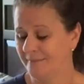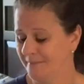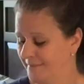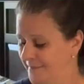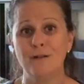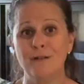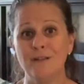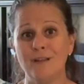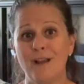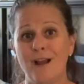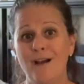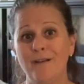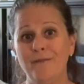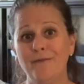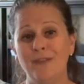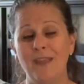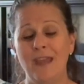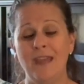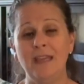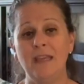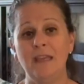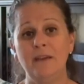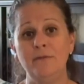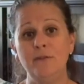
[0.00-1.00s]
First off,
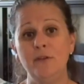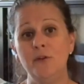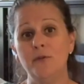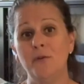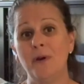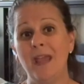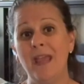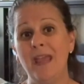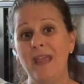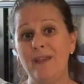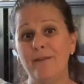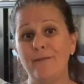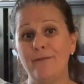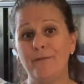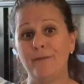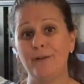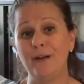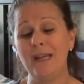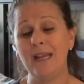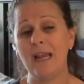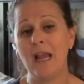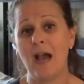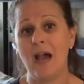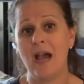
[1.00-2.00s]
they give you a
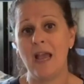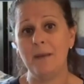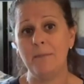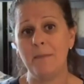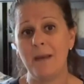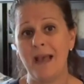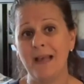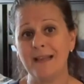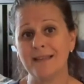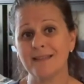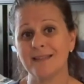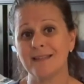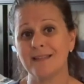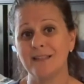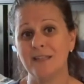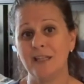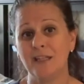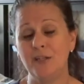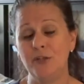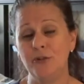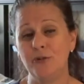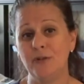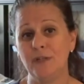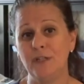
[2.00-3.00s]
free eye mask
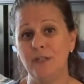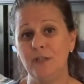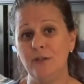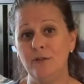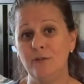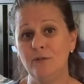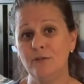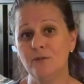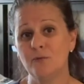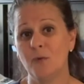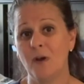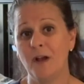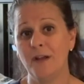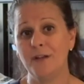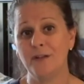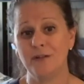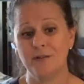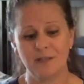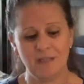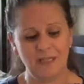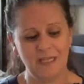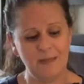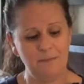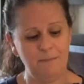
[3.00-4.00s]
that you can use while you're
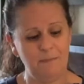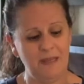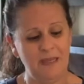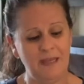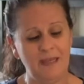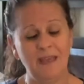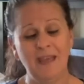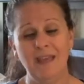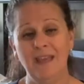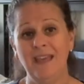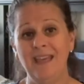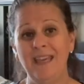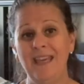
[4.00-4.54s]
sleeping.